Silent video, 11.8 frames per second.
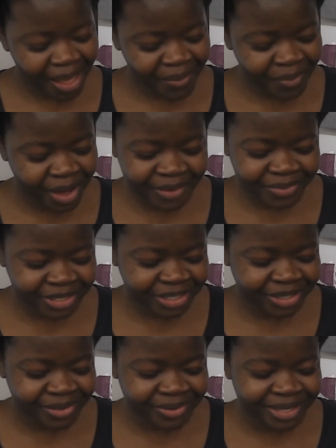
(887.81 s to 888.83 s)
what I would do
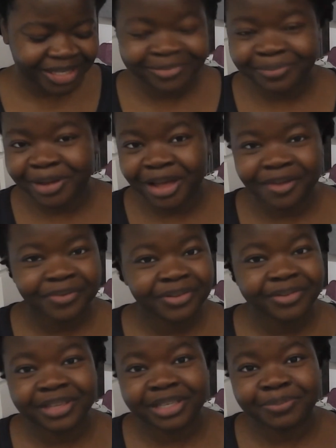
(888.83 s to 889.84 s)
is buy a few
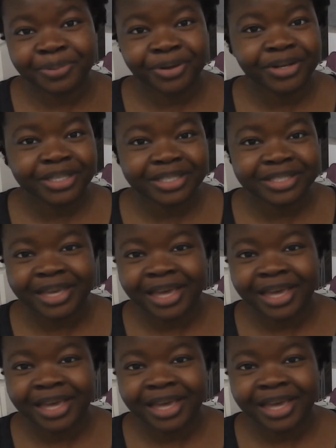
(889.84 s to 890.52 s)
of these pots,